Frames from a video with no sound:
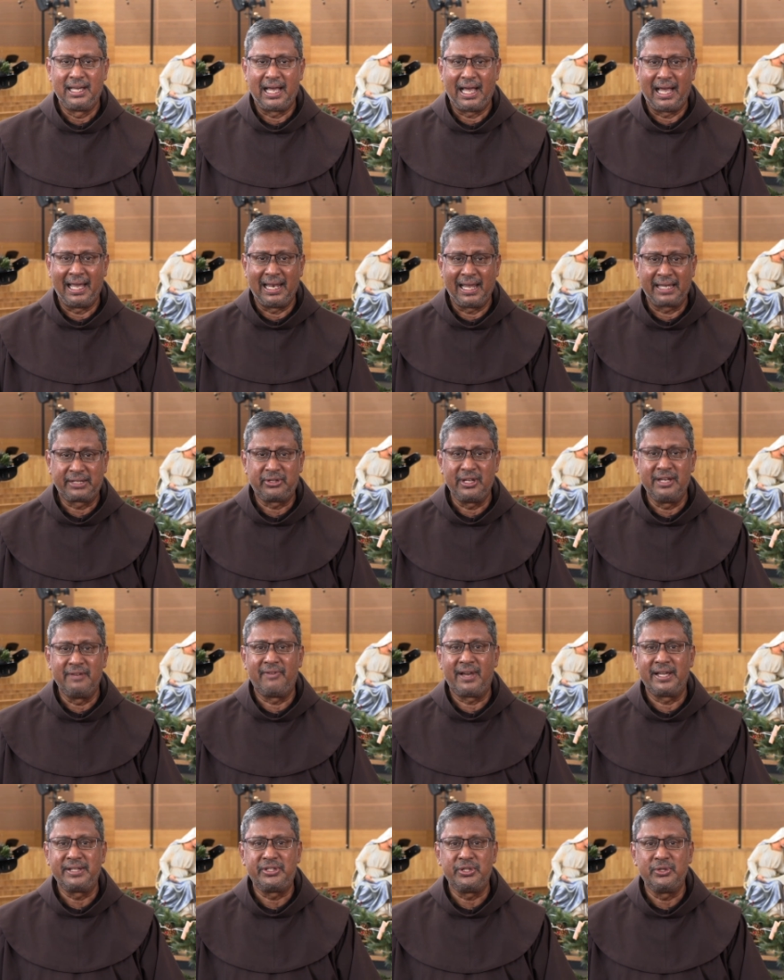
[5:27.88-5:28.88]
I'd like to
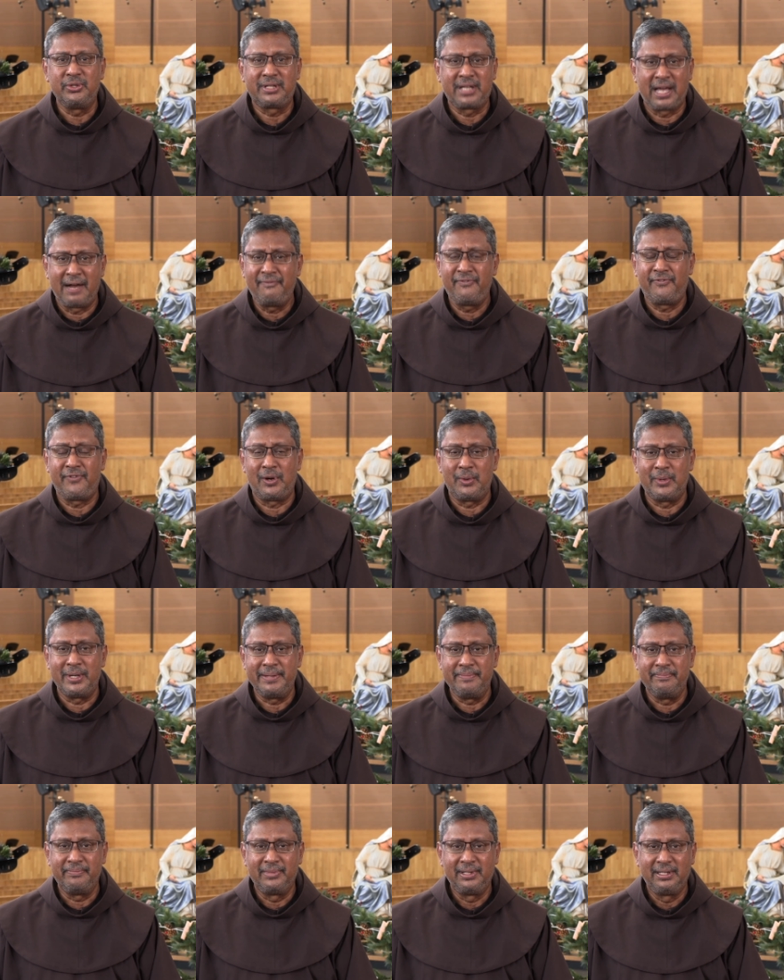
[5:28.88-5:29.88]
invite you, come
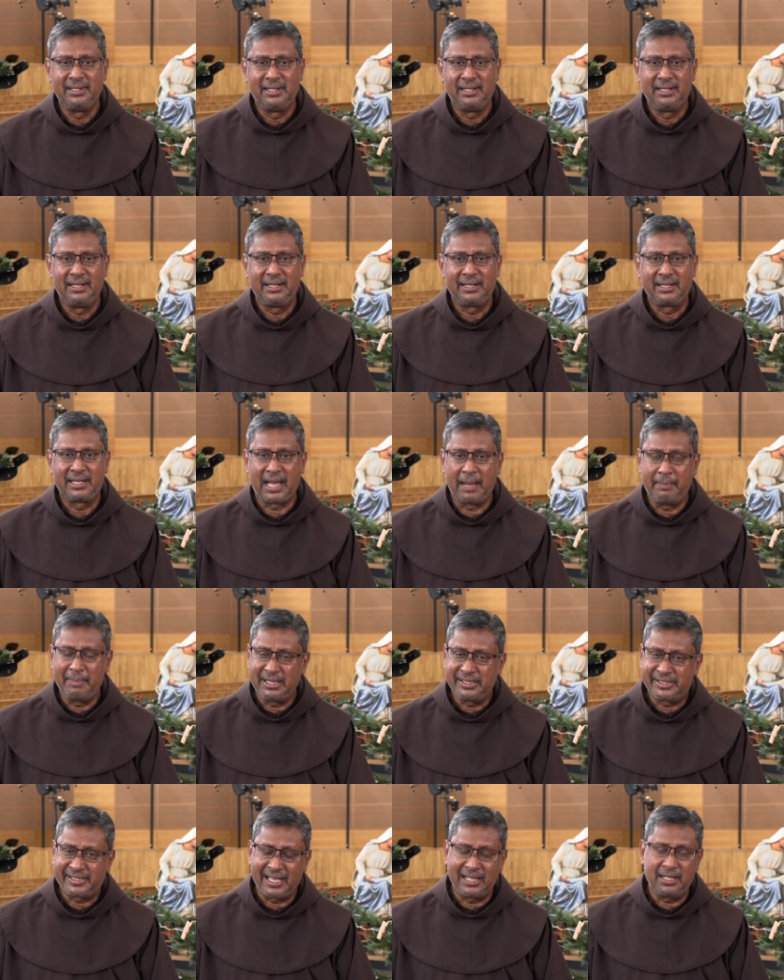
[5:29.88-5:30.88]
forward, come
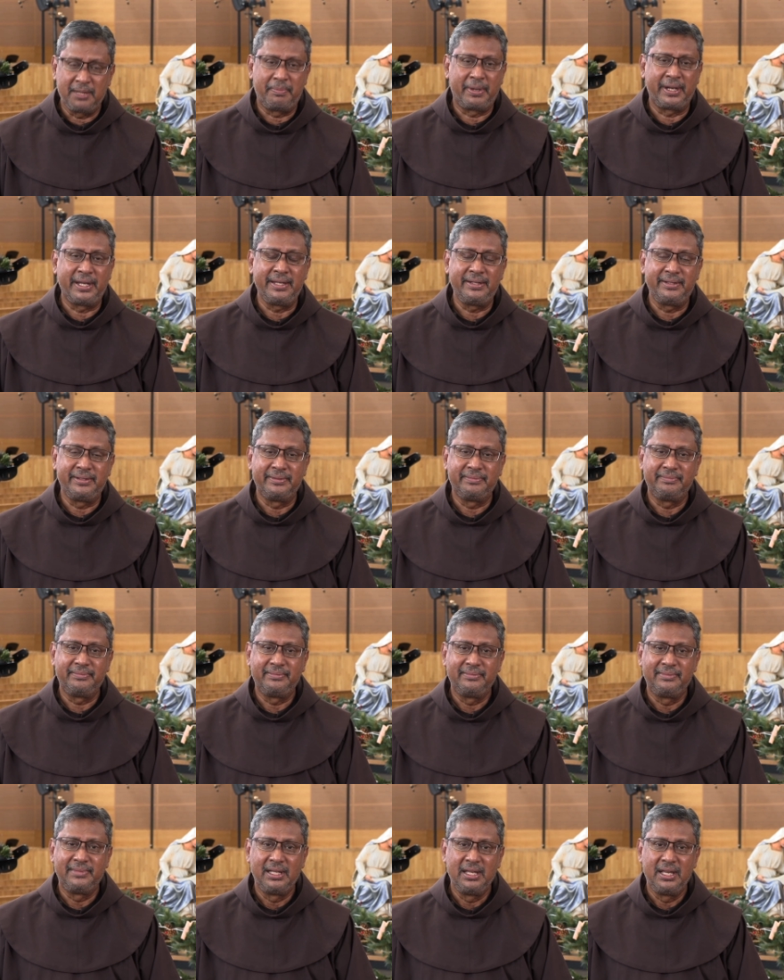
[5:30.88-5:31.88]
and celebrate
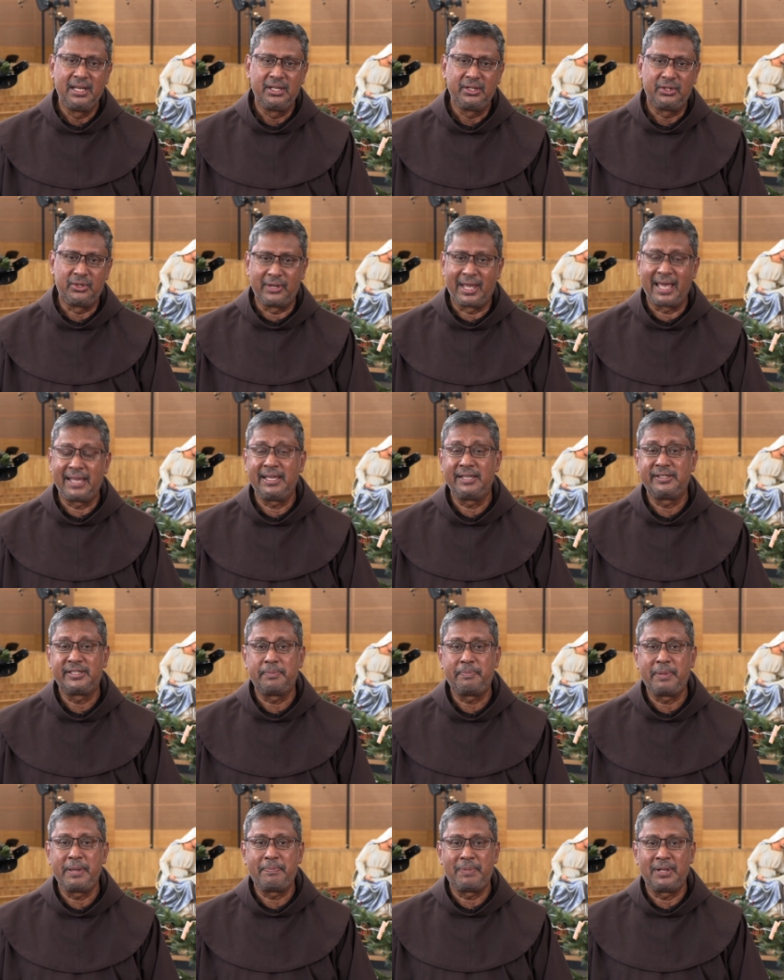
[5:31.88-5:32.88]
together as a
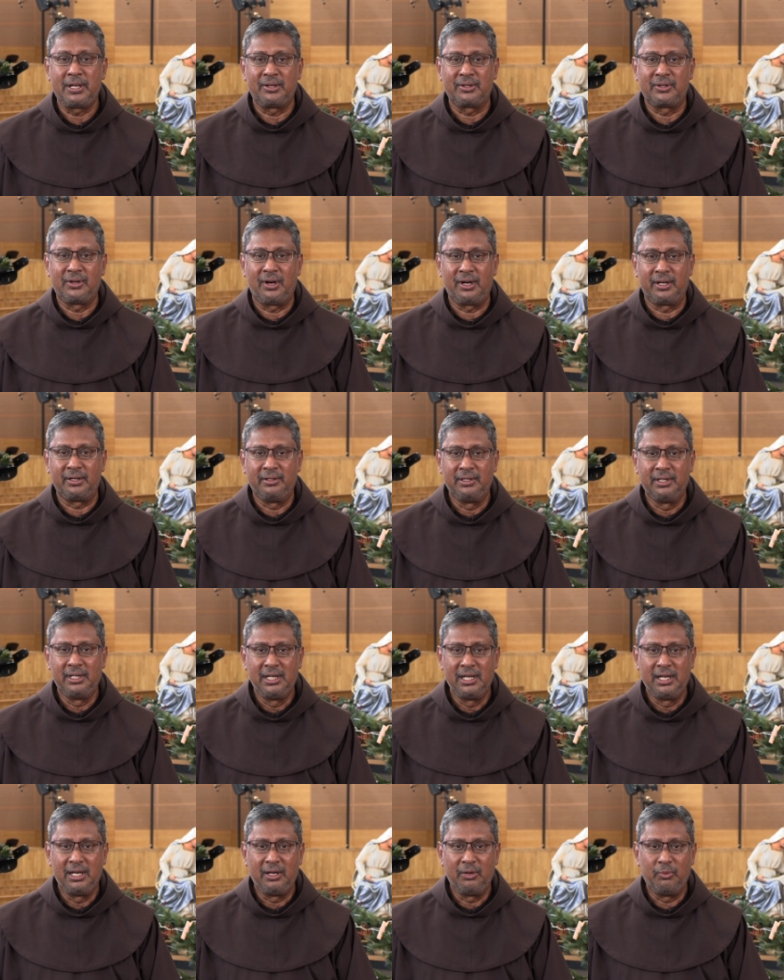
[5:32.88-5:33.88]
people of God
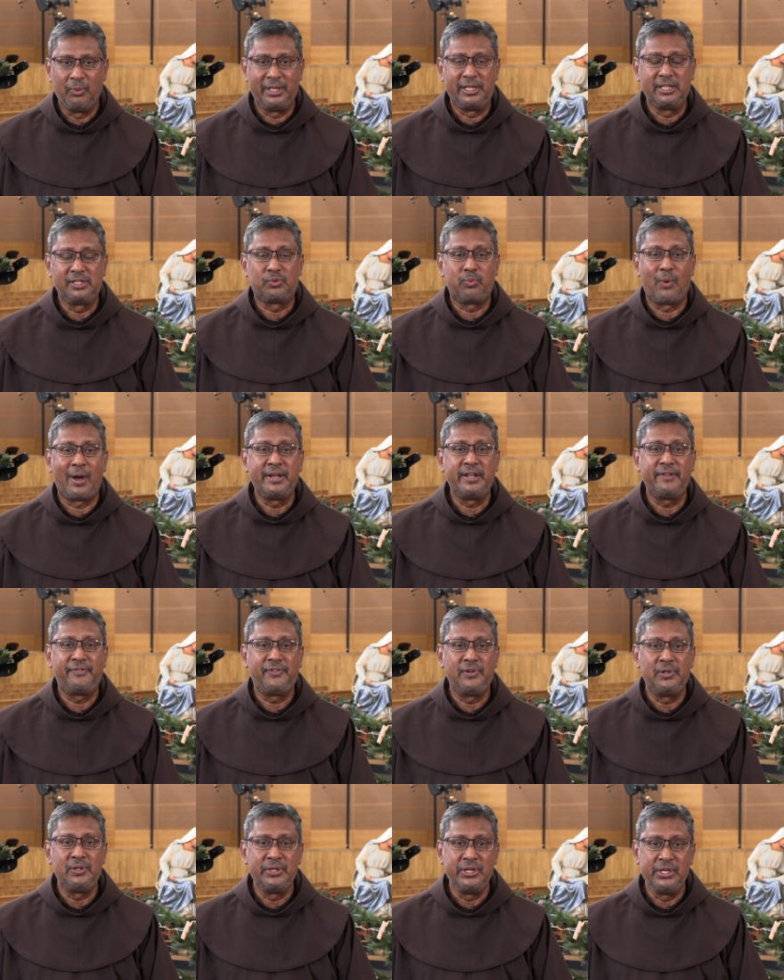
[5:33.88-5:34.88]
with this
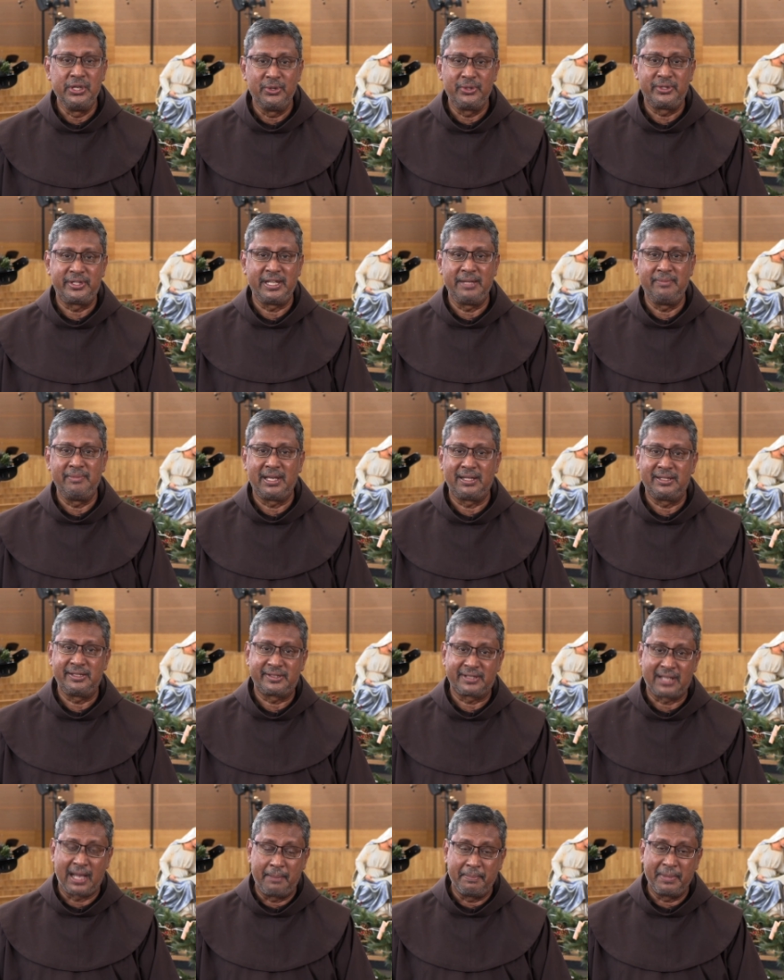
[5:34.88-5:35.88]
wonderful new team that
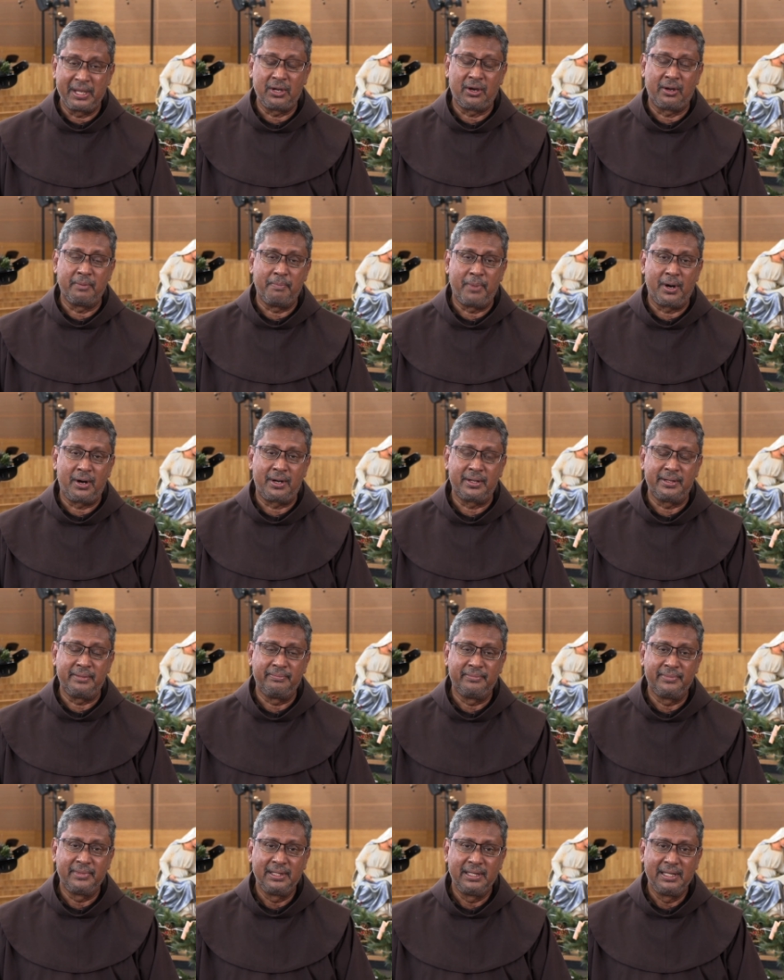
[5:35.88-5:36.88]
is coming on board.
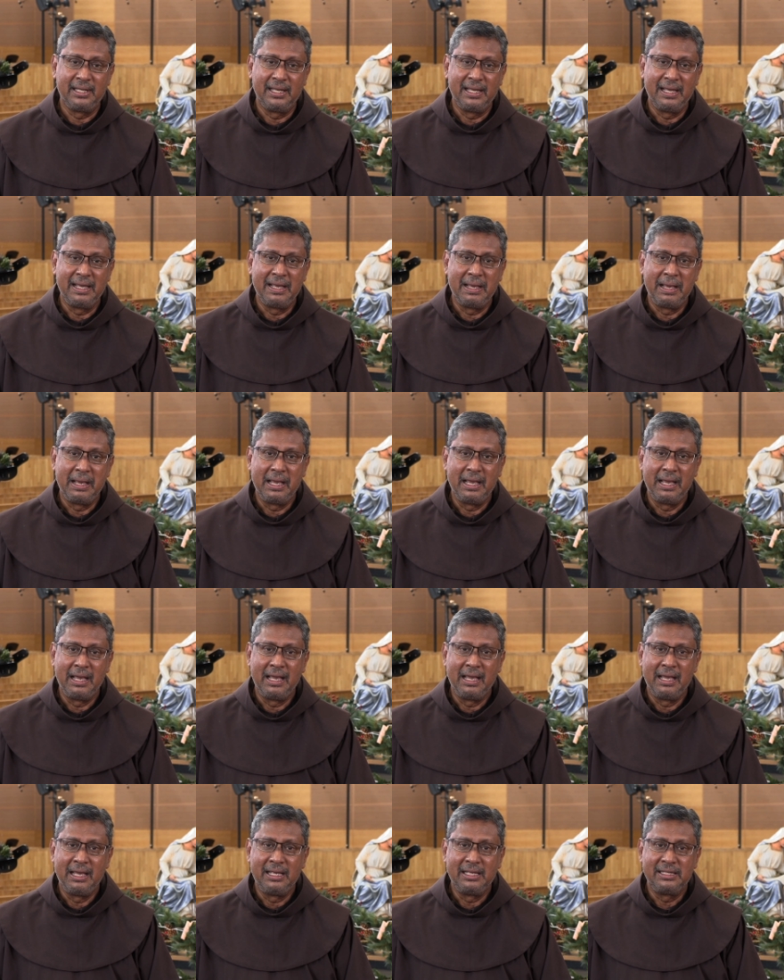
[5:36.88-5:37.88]

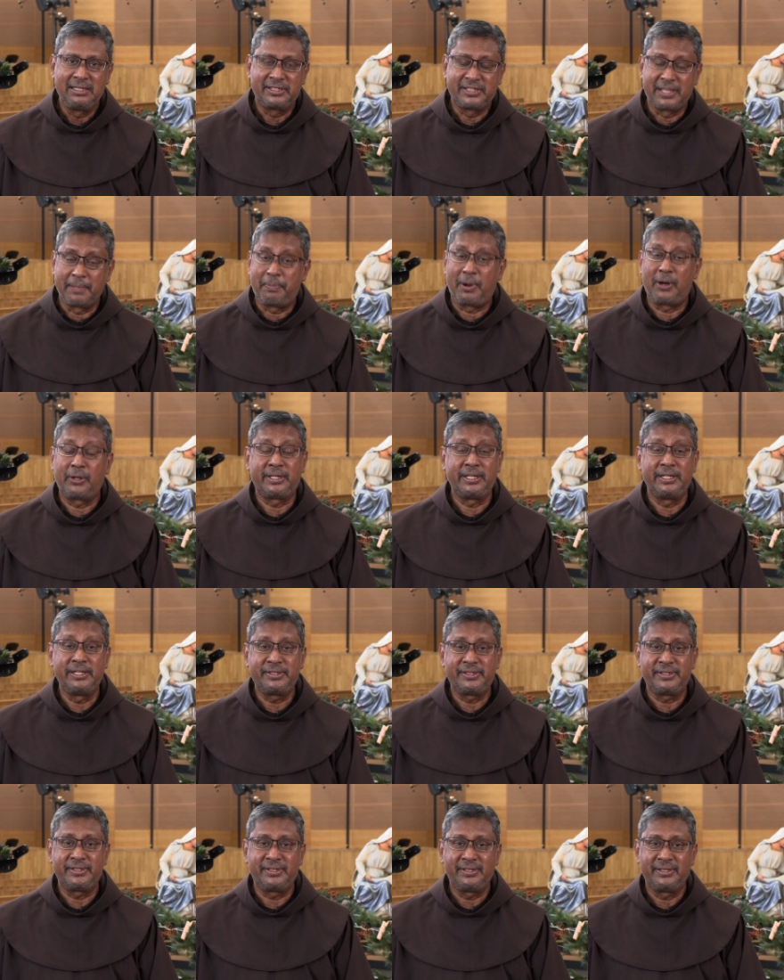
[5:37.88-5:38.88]
Support
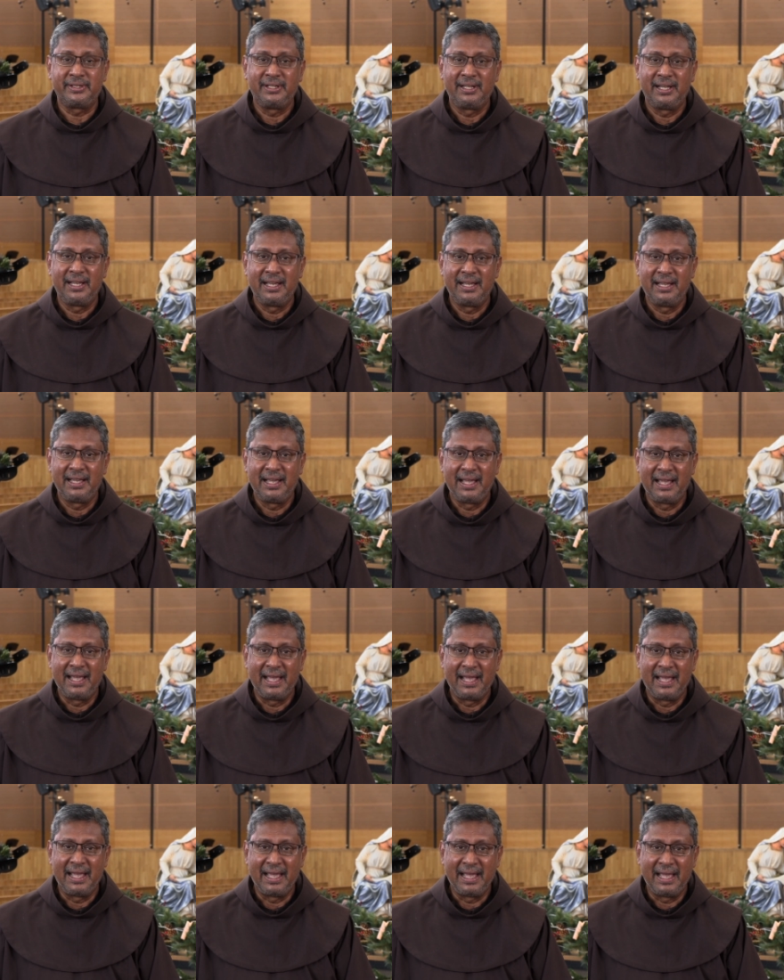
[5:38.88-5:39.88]
us,
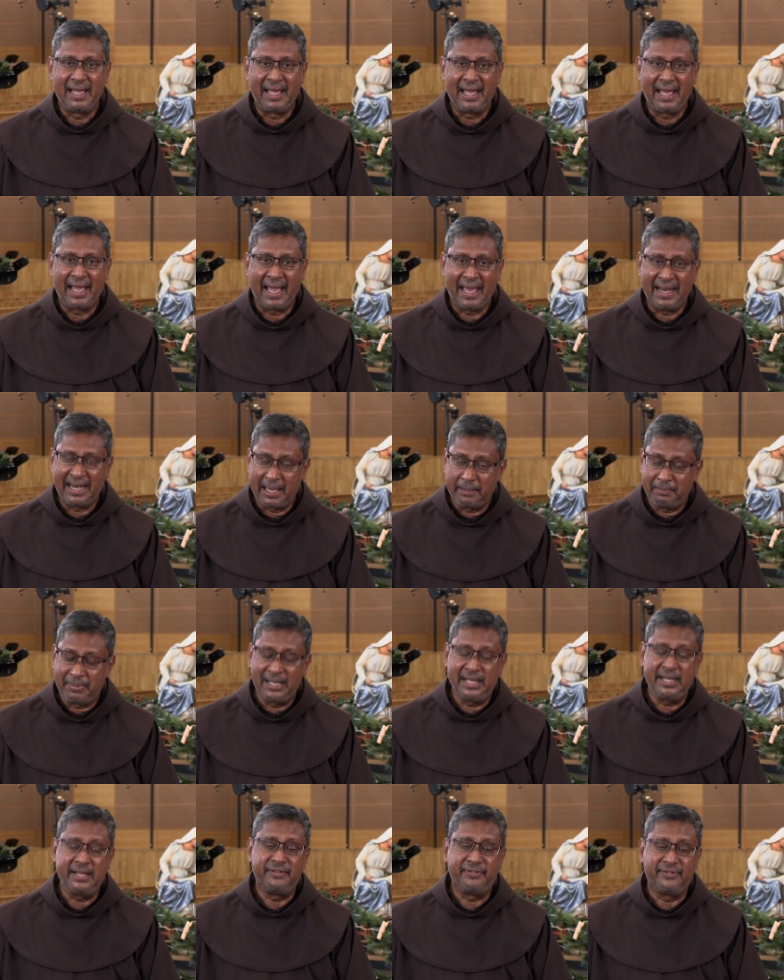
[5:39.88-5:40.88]
and I
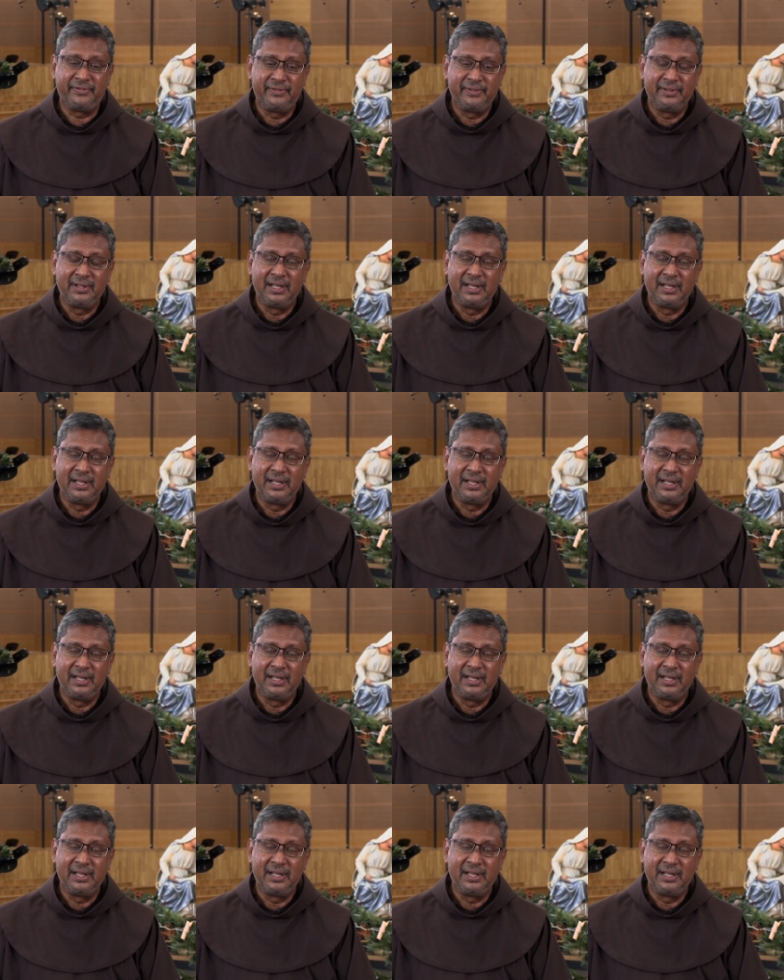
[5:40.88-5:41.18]
believe